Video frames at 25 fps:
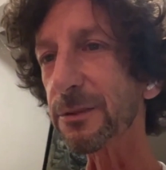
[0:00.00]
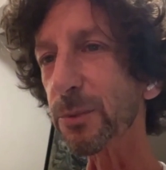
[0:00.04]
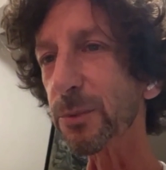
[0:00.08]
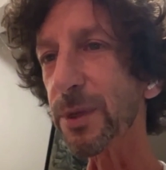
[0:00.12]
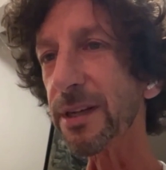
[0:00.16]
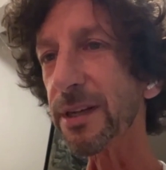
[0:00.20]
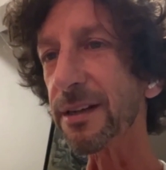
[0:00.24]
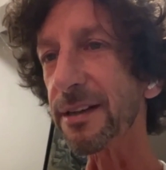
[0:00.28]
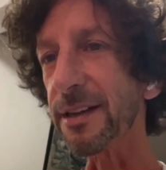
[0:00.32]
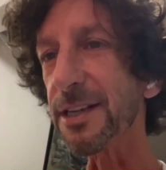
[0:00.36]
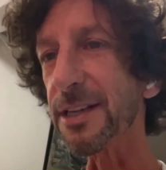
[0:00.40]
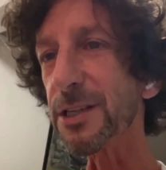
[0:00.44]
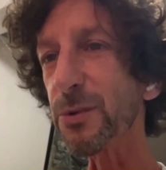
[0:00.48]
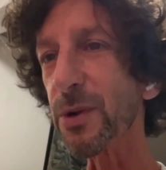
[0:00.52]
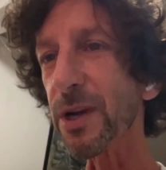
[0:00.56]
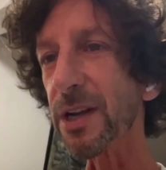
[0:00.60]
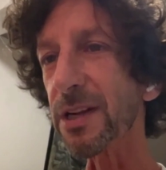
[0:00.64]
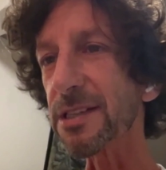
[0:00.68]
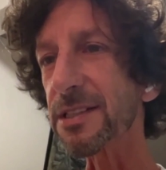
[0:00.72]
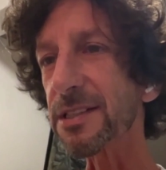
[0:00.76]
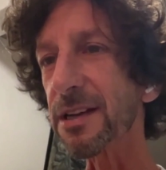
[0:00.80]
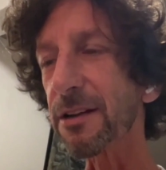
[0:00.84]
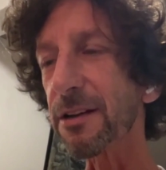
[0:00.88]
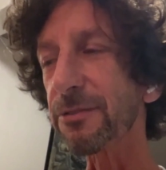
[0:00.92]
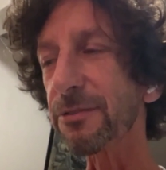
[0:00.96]
we in
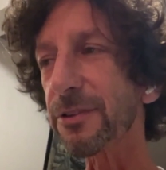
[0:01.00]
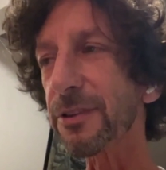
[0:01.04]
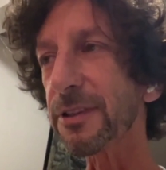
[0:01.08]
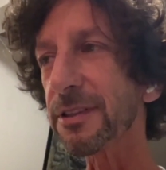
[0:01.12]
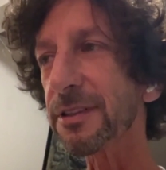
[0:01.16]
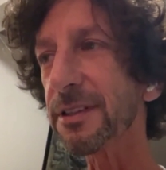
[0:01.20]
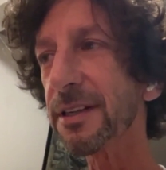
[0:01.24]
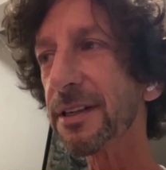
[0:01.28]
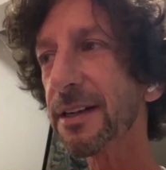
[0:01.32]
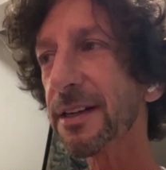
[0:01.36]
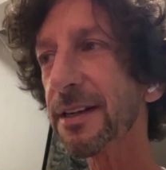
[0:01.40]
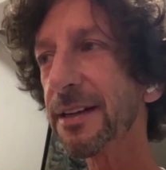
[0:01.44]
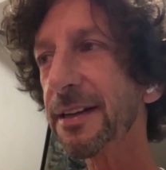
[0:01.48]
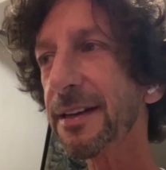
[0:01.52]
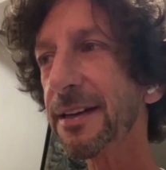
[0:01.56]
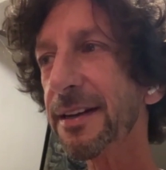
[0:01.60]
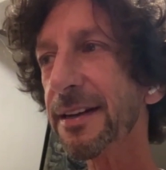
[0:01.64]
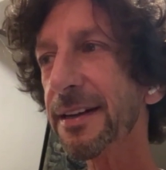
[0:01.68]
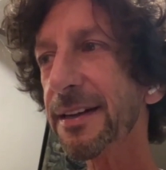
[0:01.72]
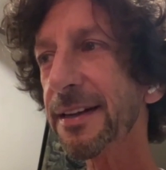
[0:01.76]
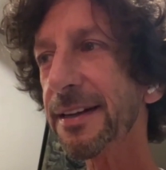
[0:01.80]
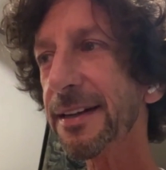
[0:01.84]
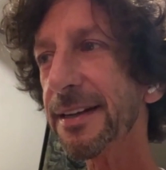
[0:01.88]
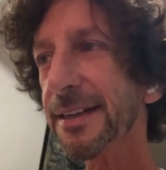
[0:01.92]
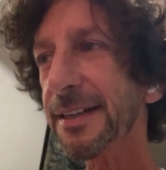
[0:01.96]
Israel suffered,
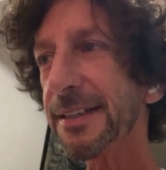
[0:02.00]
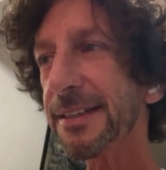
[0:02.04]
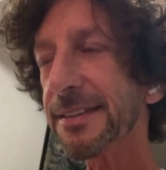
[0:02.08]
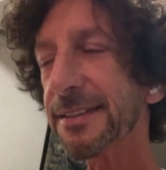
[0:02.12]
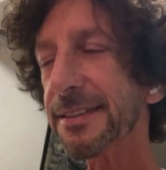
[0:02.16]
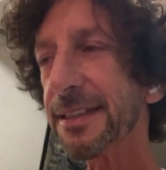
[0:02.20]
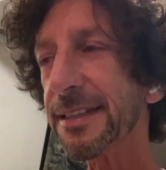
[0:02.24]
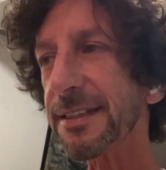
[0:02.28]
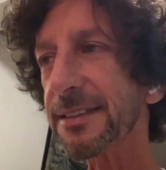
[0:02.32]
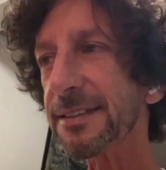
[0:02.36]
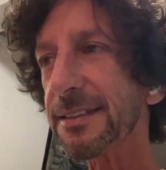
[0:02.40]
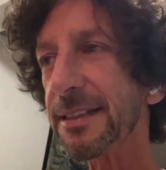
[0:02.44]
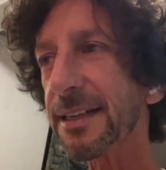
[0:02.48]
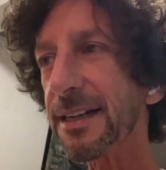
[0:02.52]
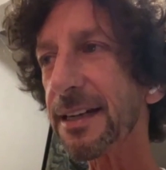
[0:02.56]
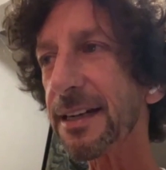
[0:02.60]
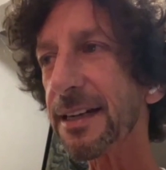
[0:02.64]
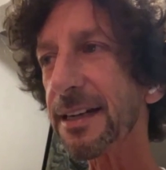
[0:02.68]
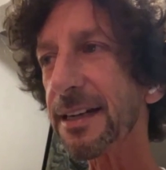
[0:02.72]
is that